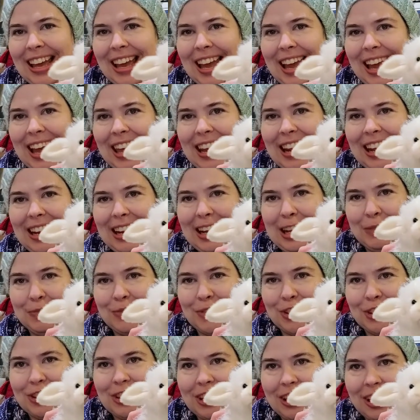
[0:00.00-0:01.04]
And I named
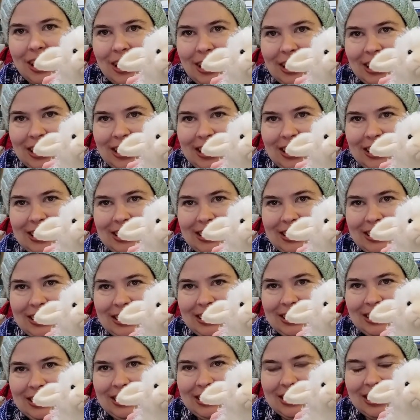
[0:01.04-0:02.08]
her Lolly.
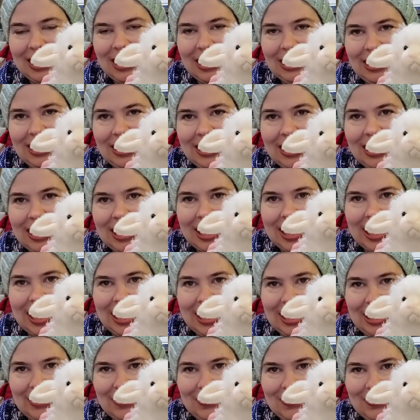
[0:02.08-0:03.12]
Lolly the
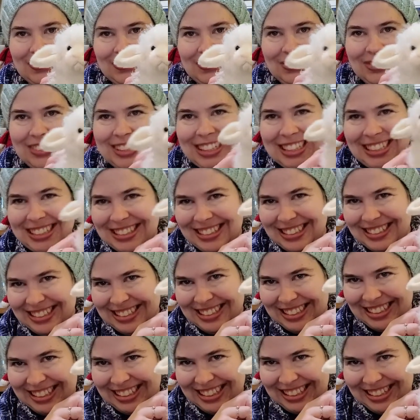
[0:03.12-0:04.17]
lamb. Isn't
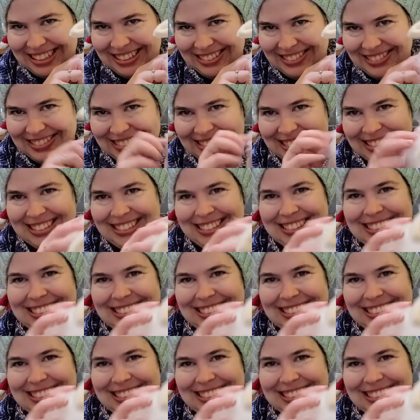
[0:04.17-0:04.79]
she cute?